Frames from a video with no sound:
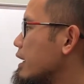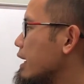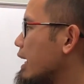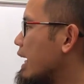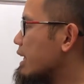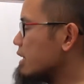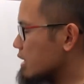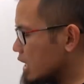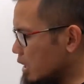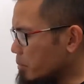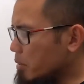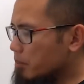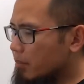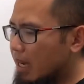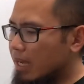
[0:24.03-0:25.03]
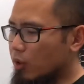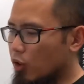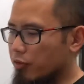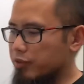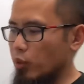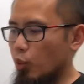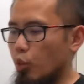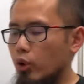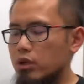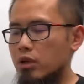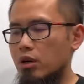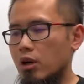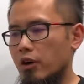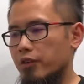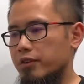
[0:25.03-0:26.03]
And keep in mind of the
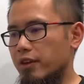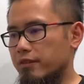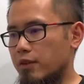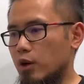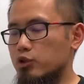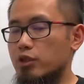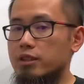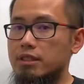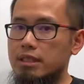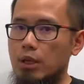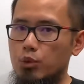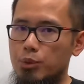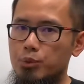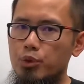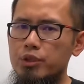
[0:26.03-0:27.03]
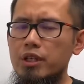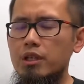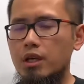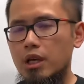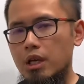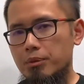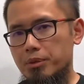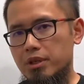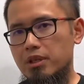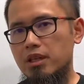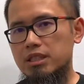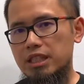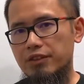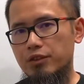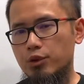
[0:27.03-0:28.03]
order of the functions that we put in,
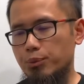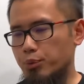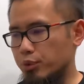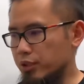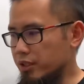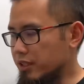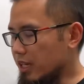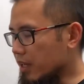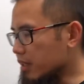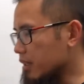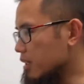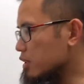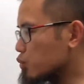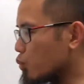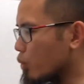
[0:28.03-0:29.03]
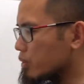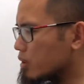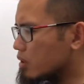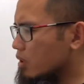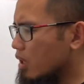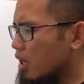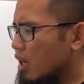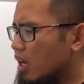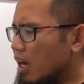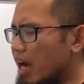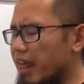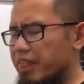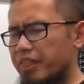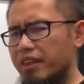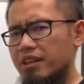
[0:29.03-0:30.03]
because if you put it down in this order,
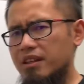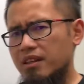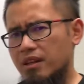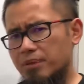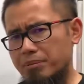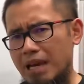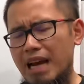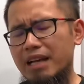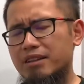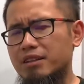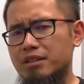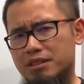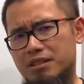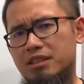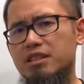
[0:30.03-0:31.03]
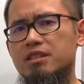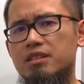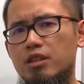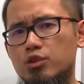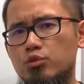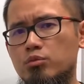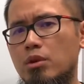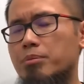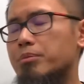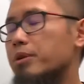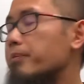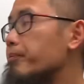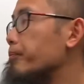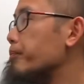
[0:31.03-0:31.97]
I think the pattern is easier to remember.